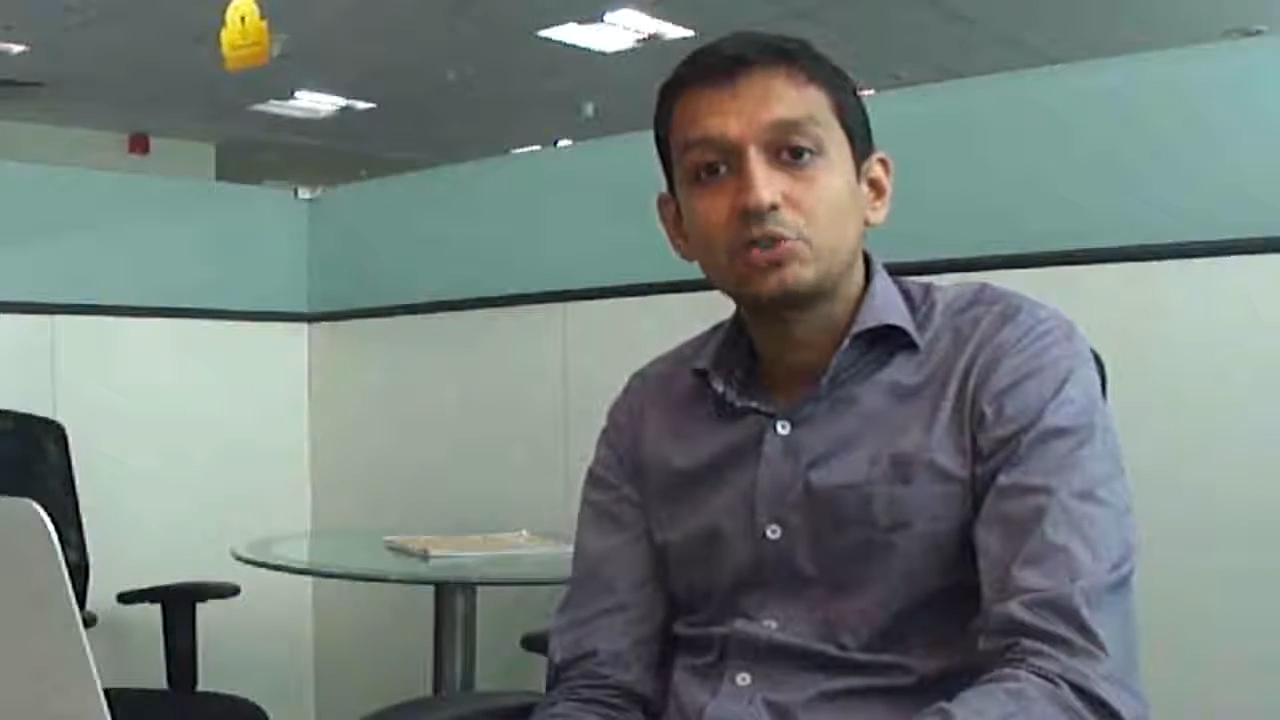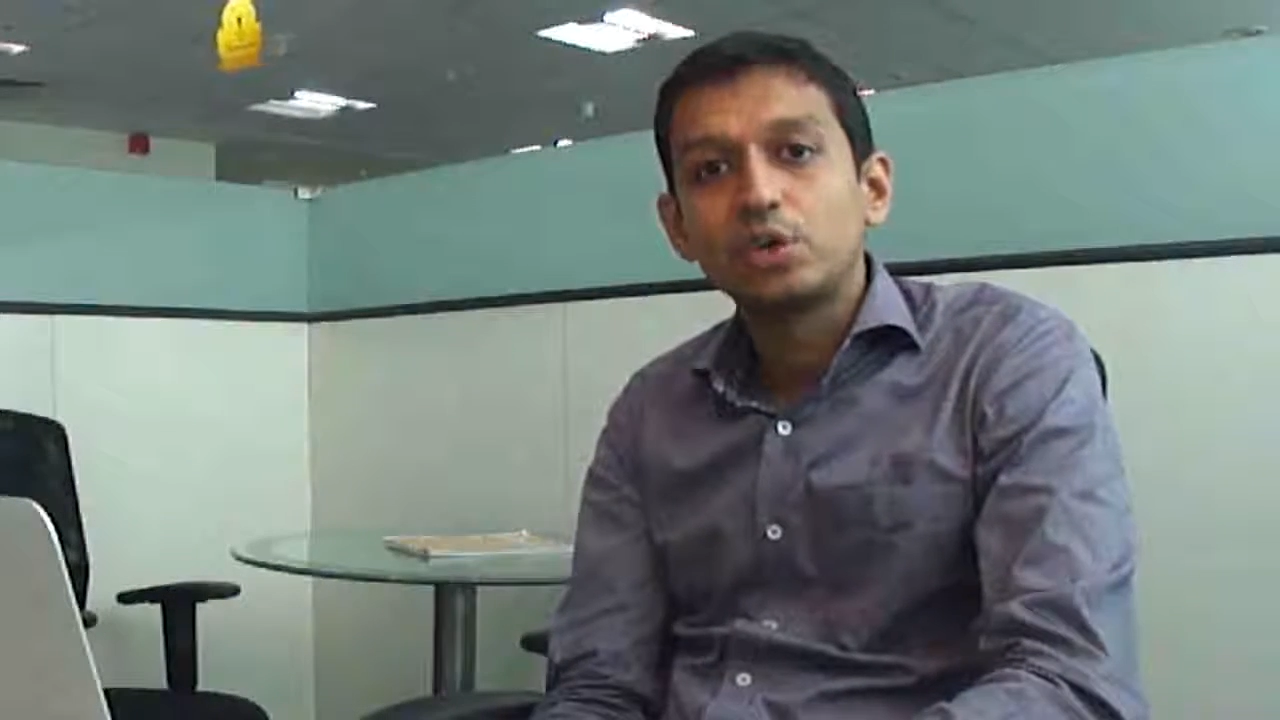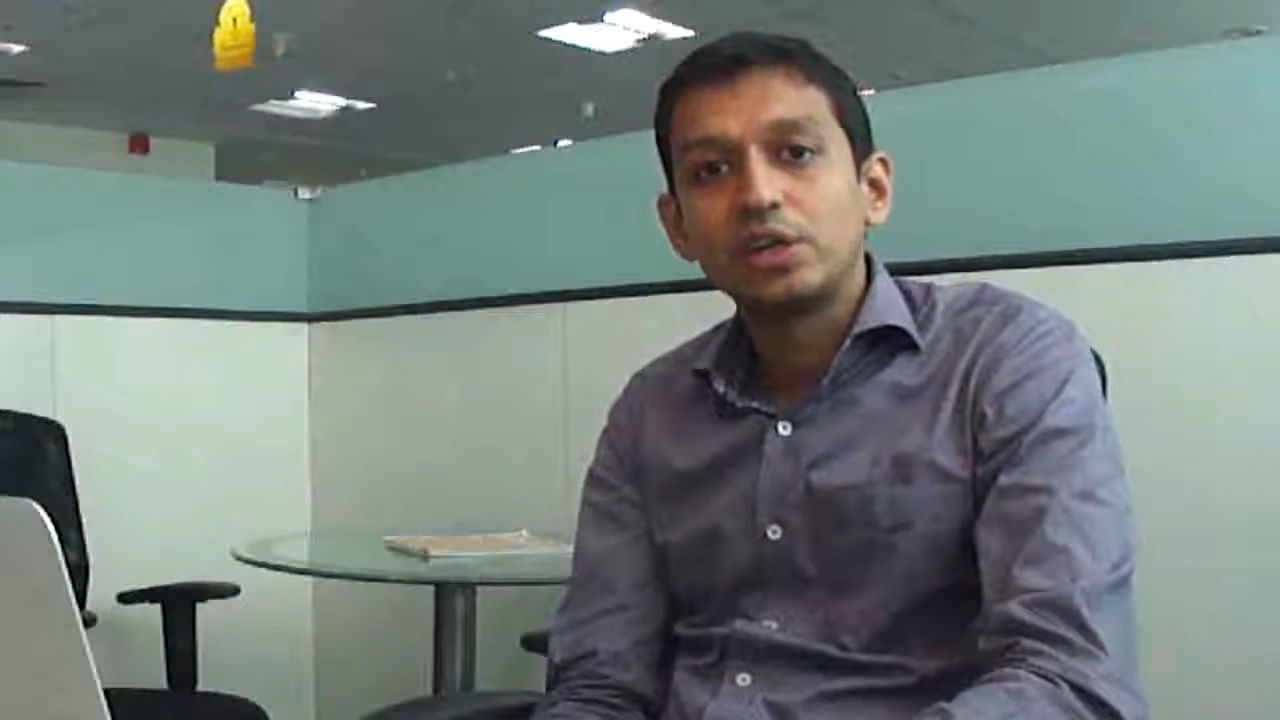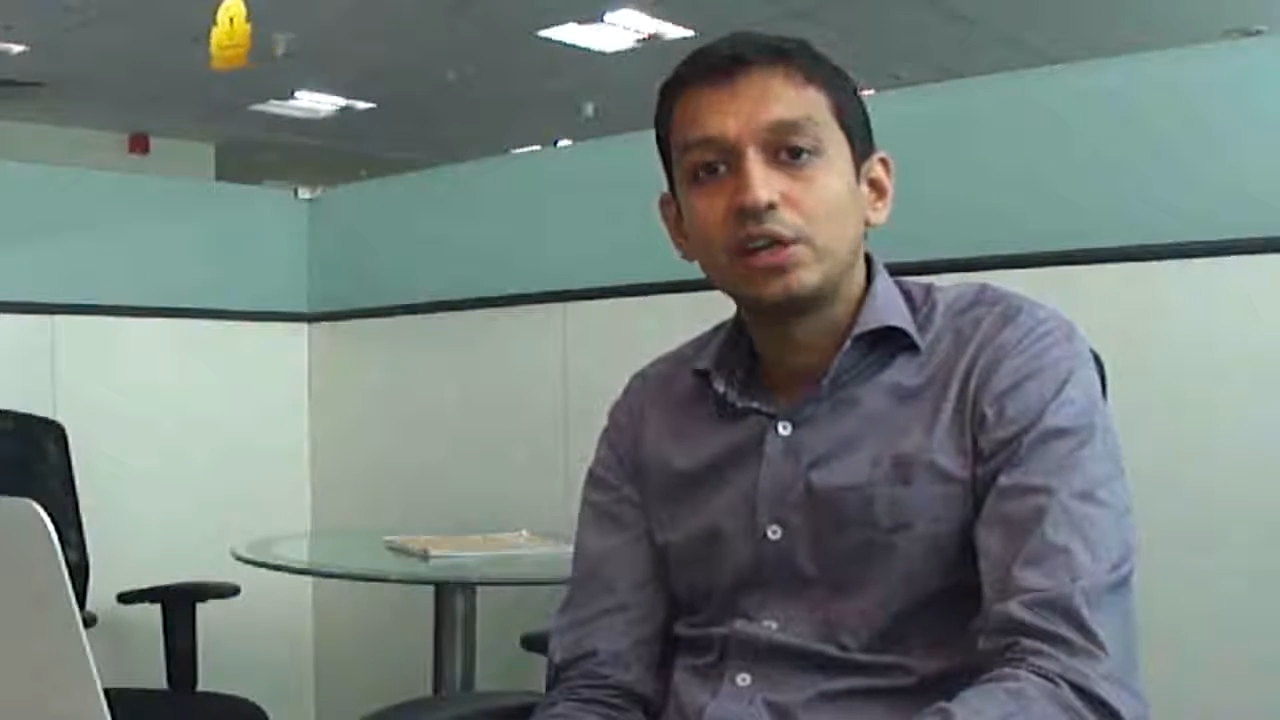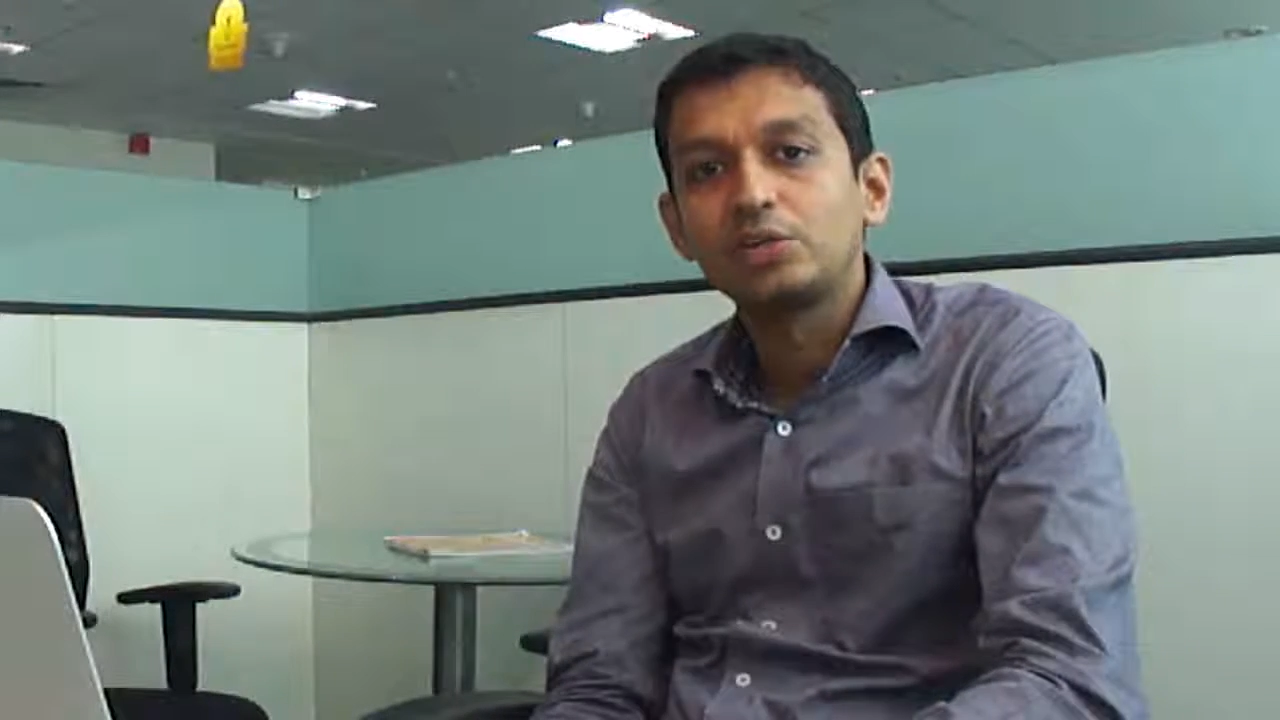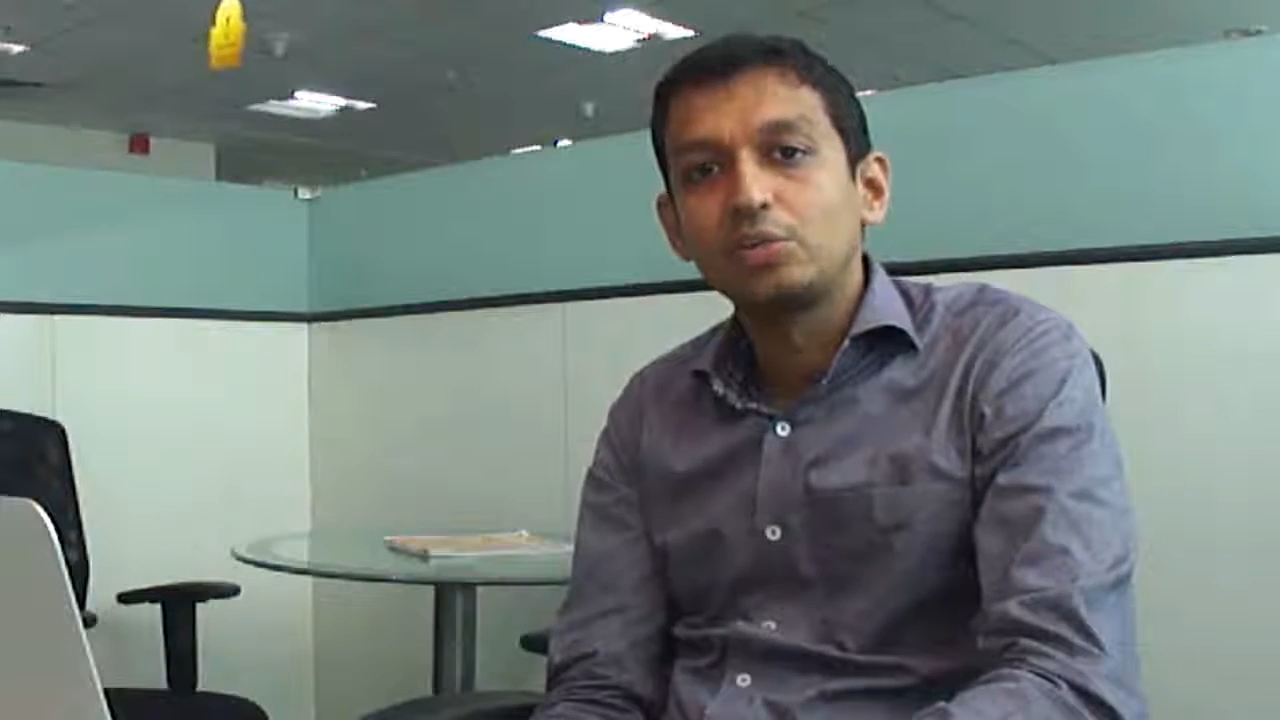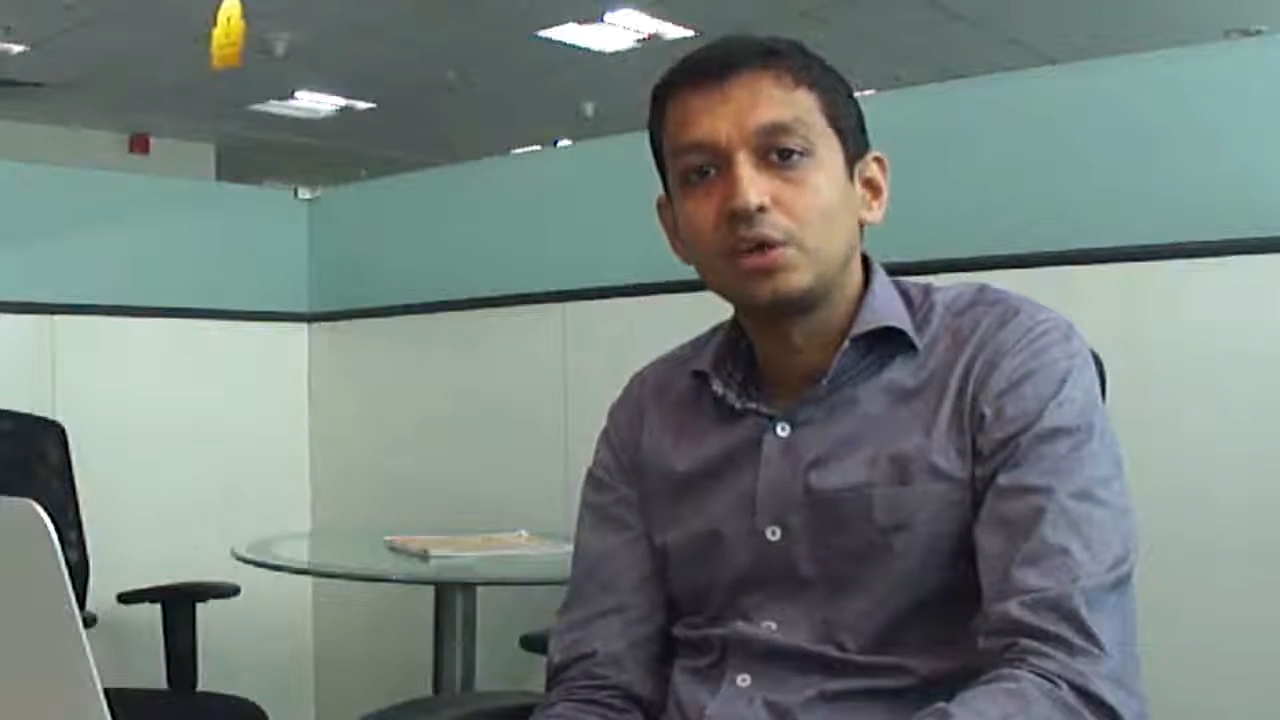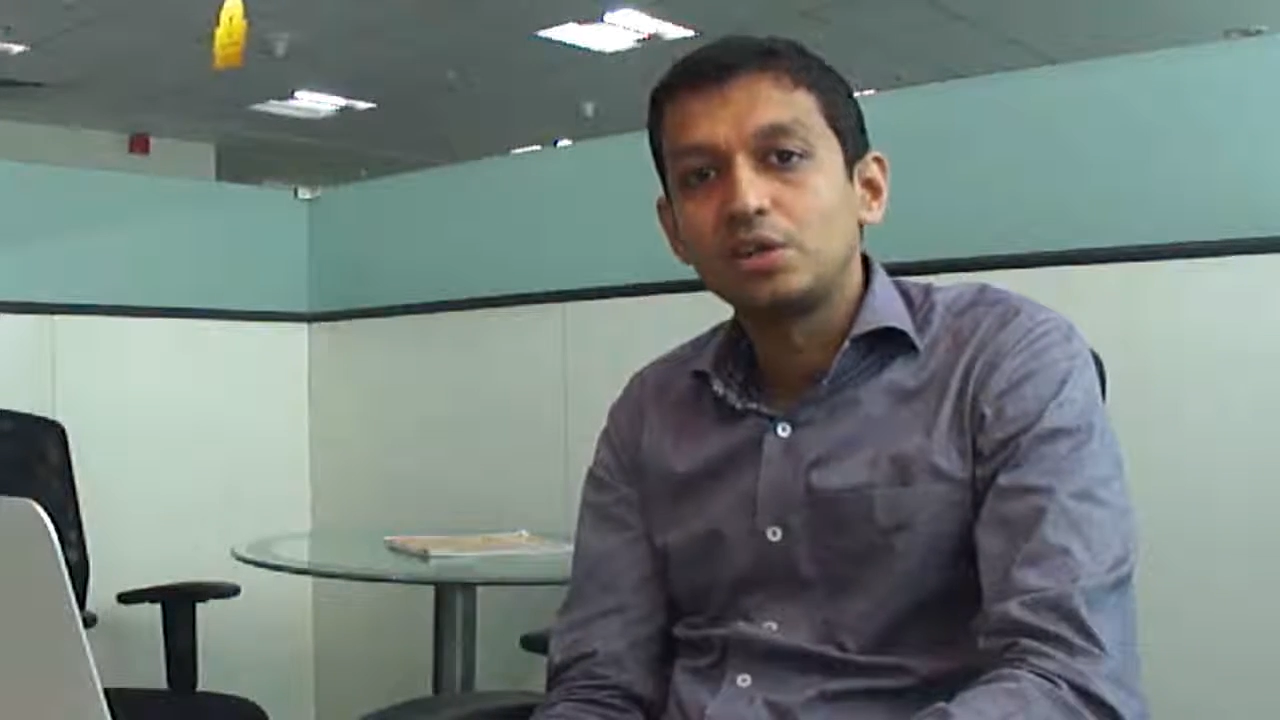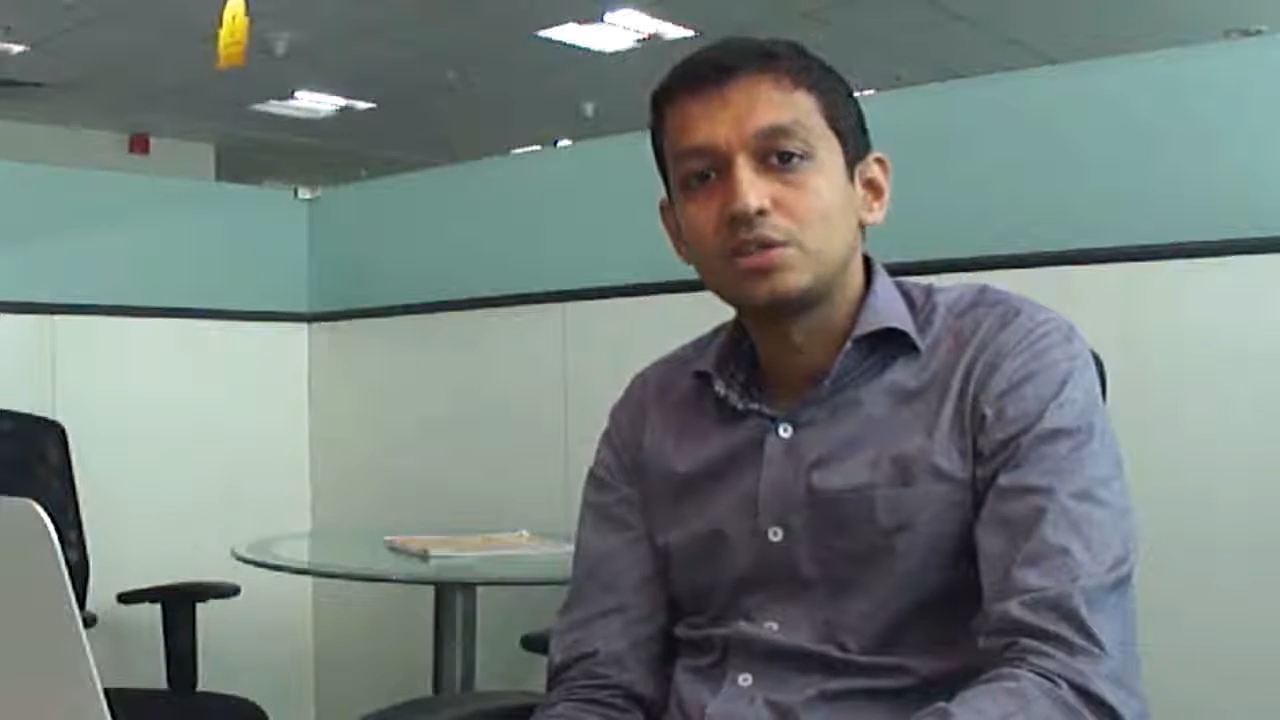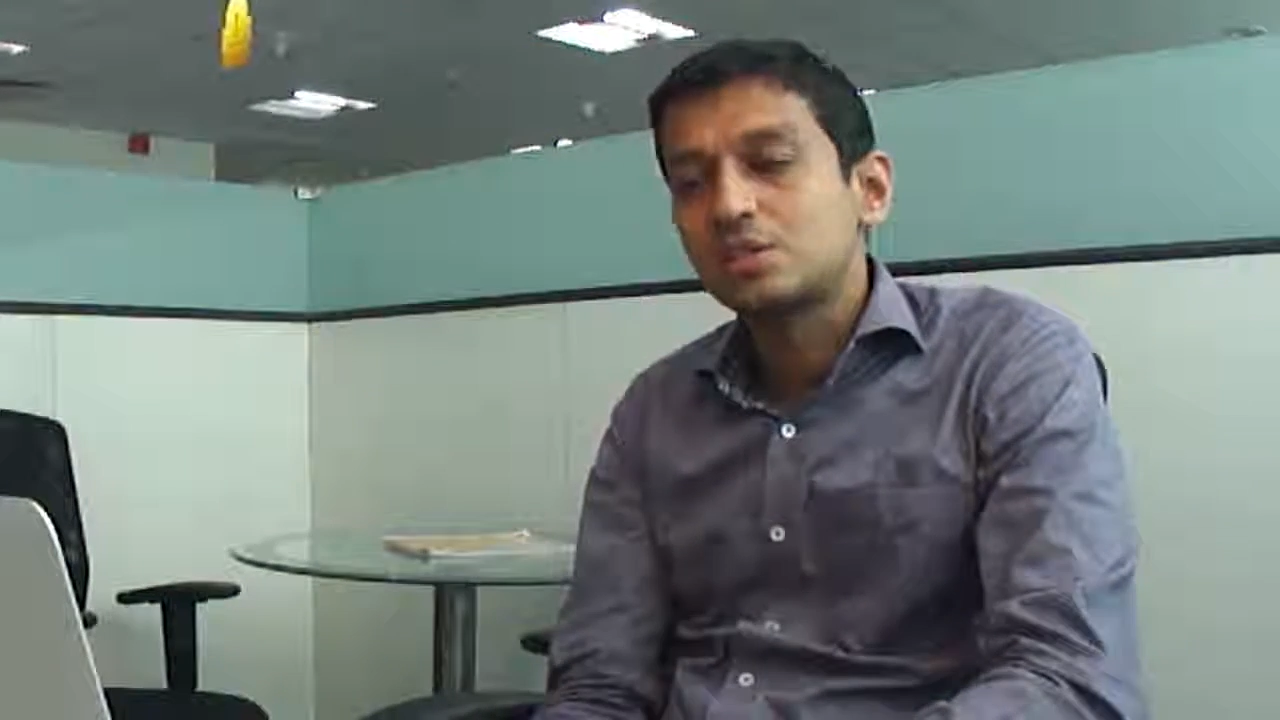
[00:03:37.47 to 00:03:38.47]
working
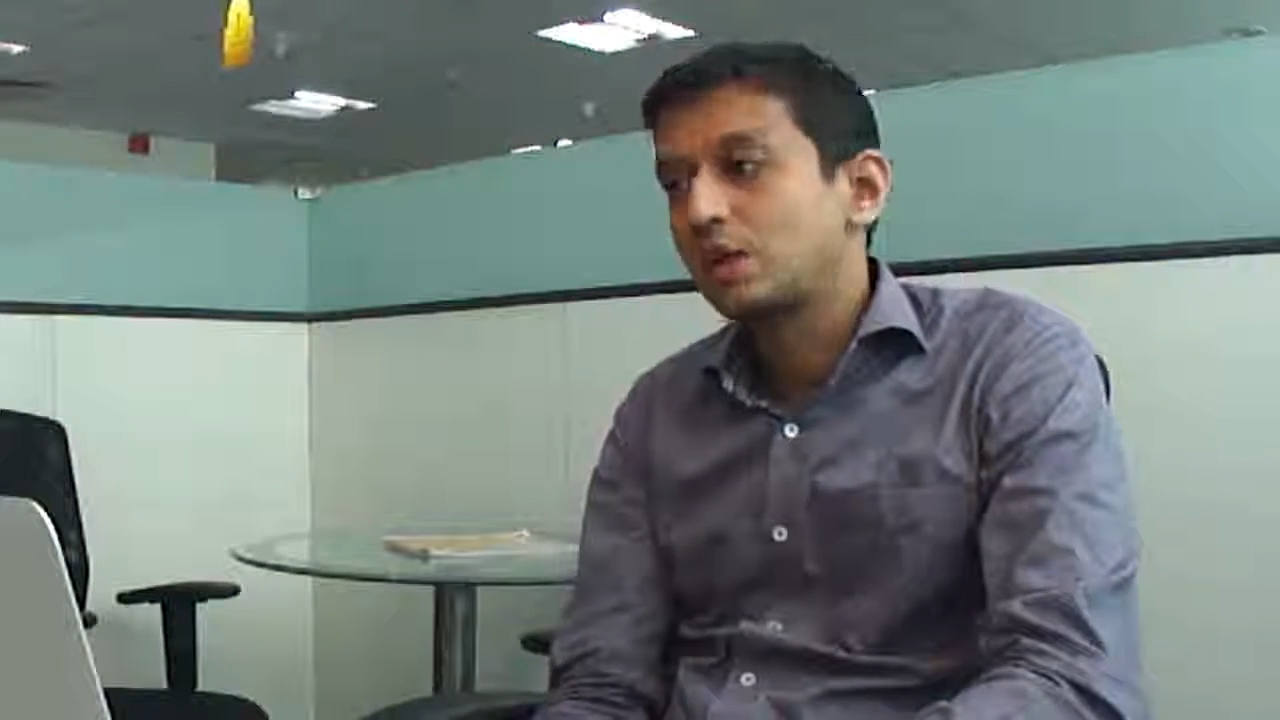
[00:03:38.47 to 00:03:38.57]
towards